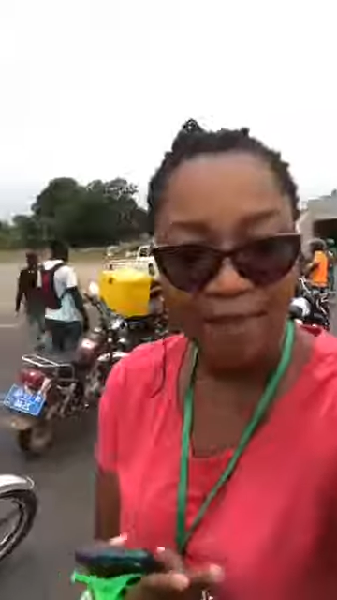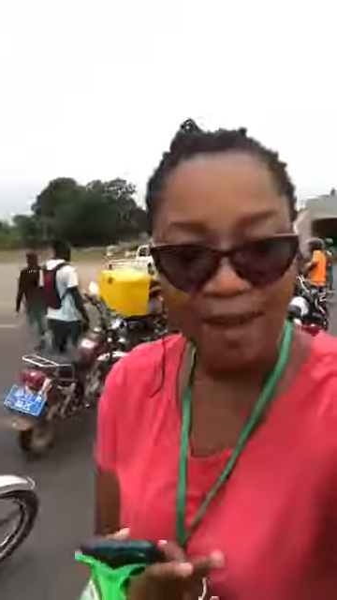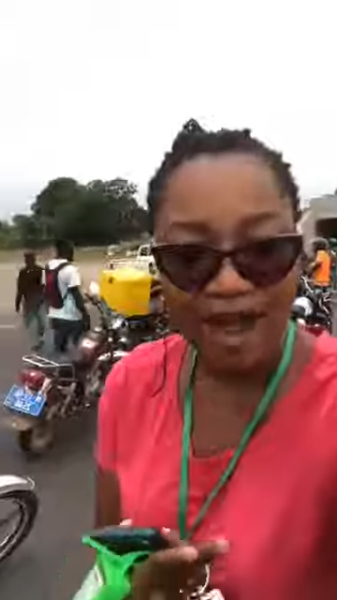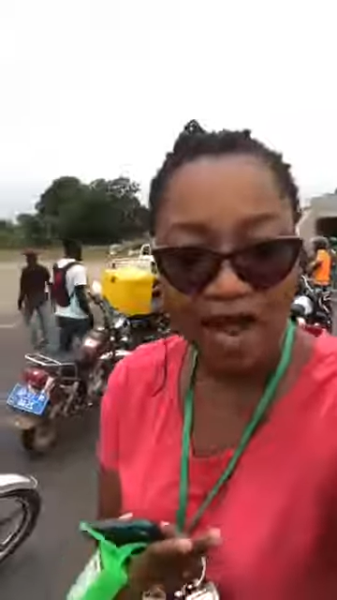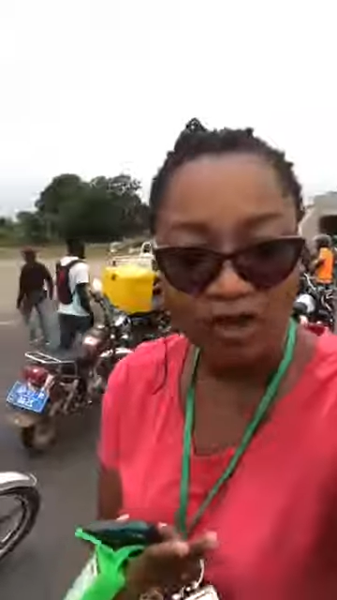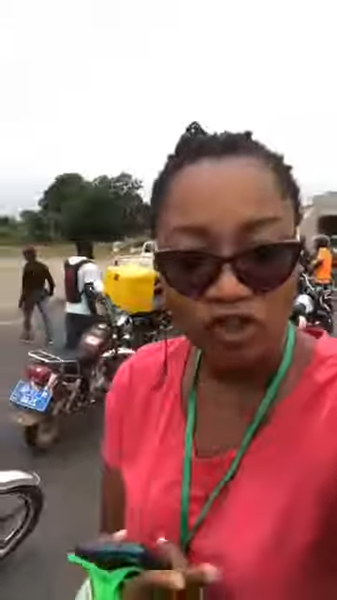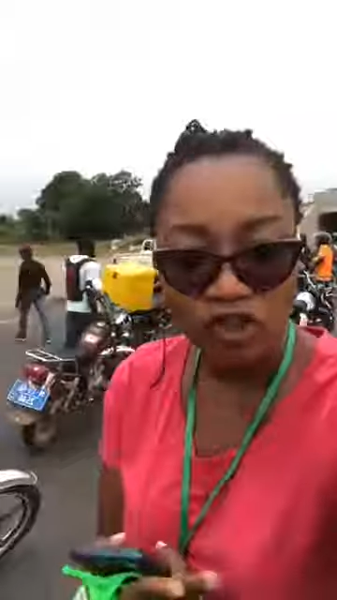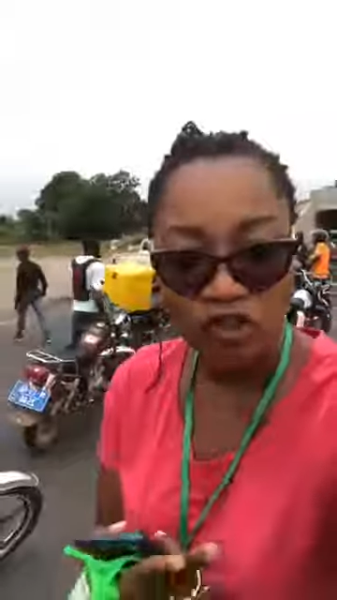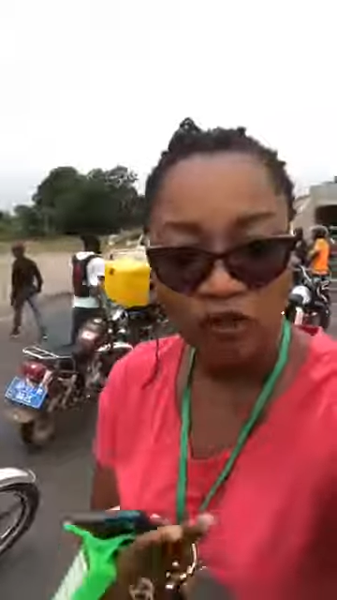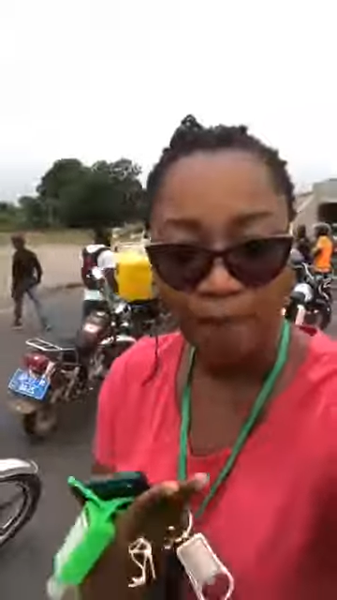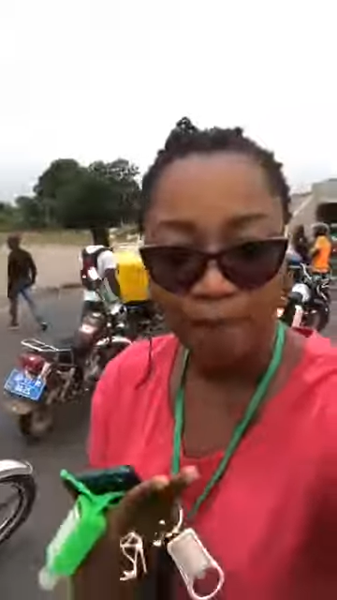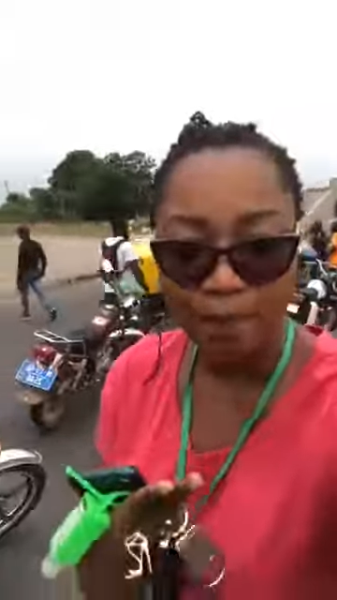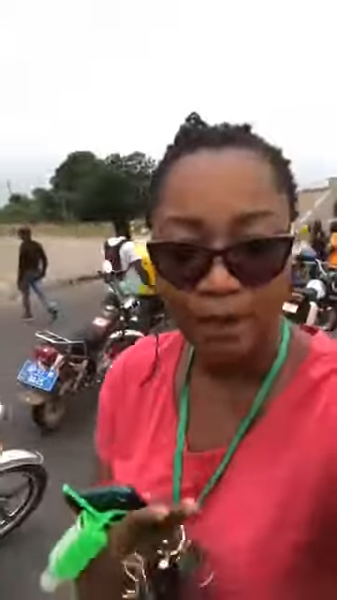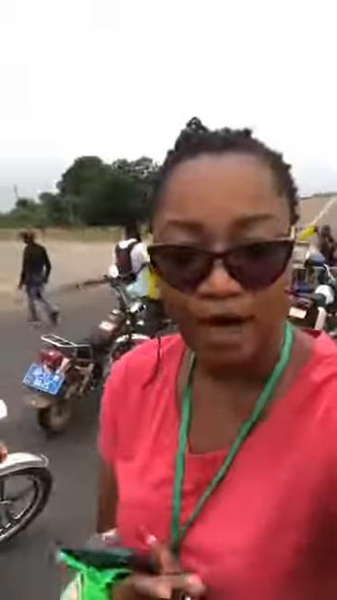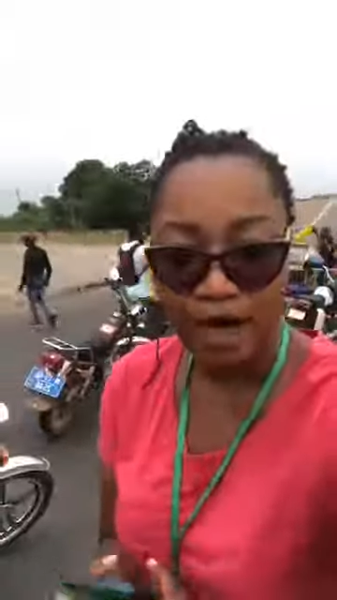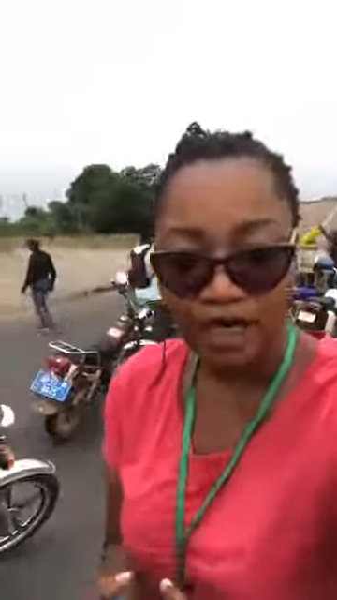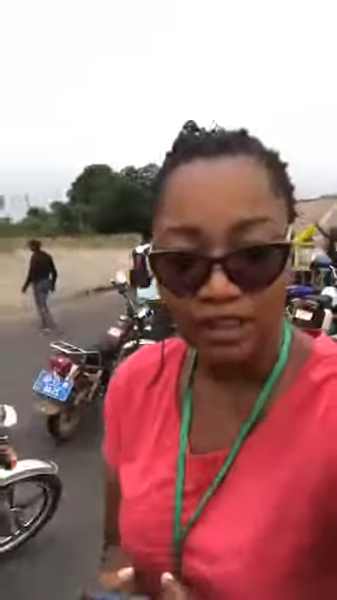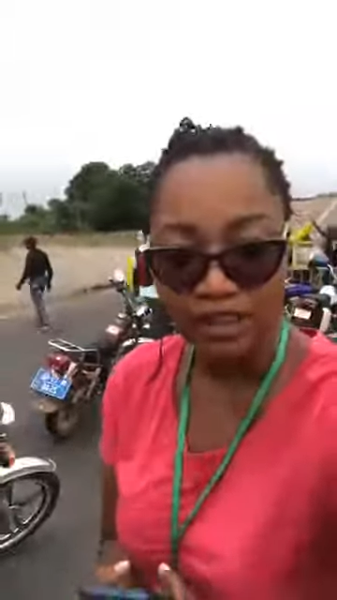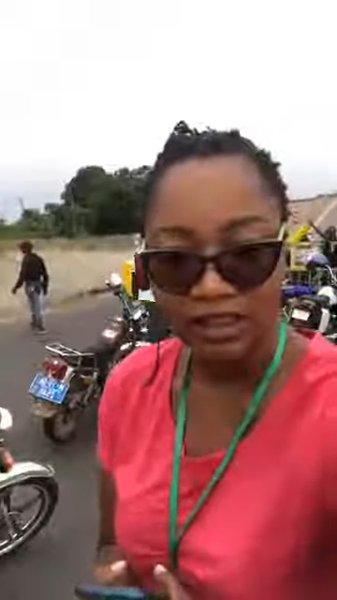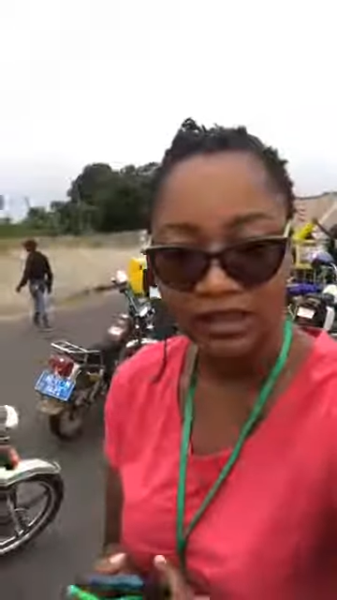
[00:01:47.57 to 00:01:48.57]
about to
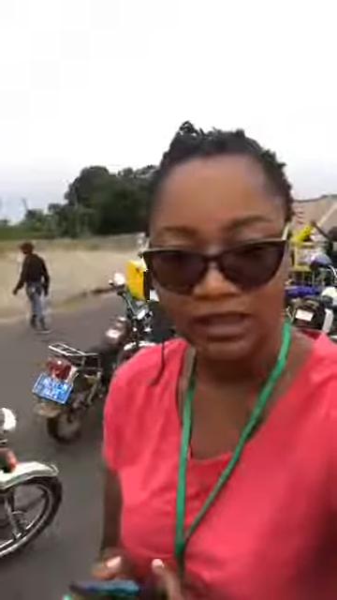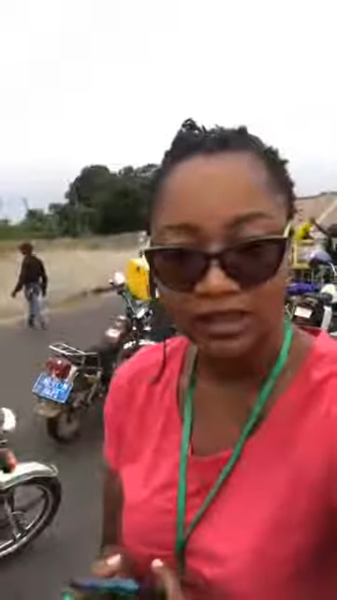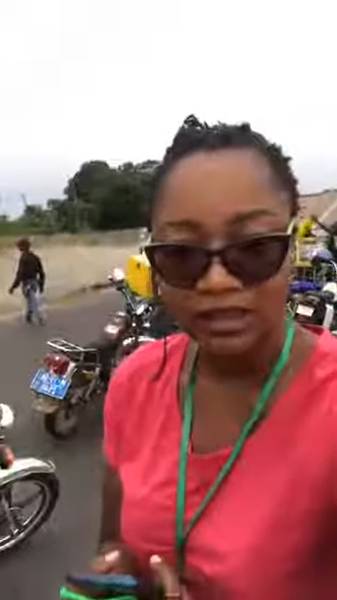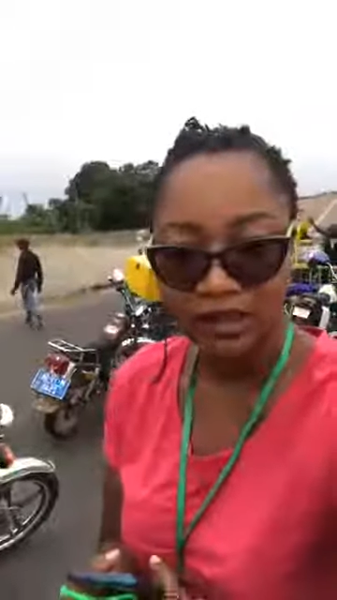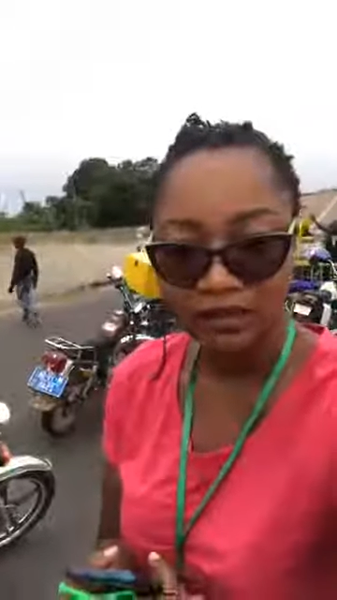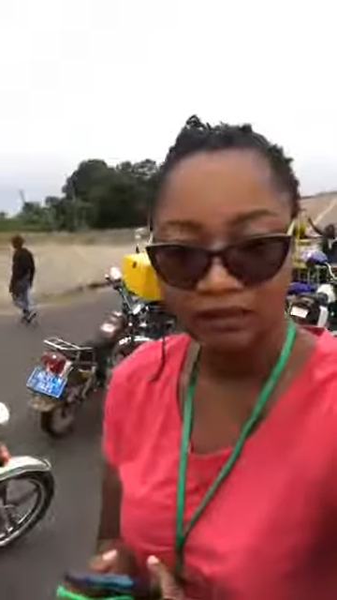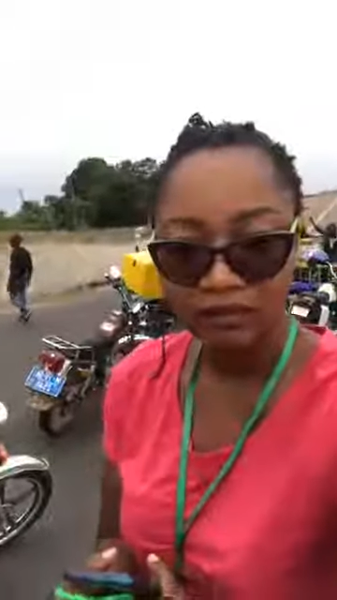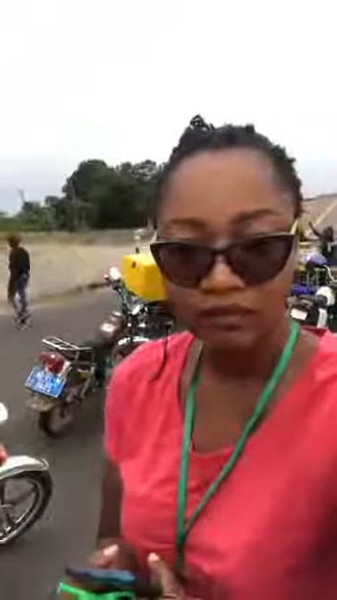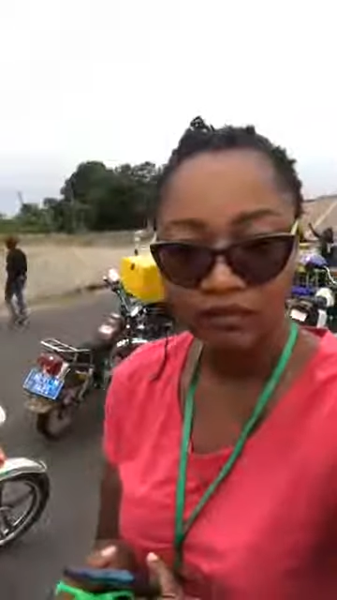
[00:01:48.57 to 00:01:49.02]
burst.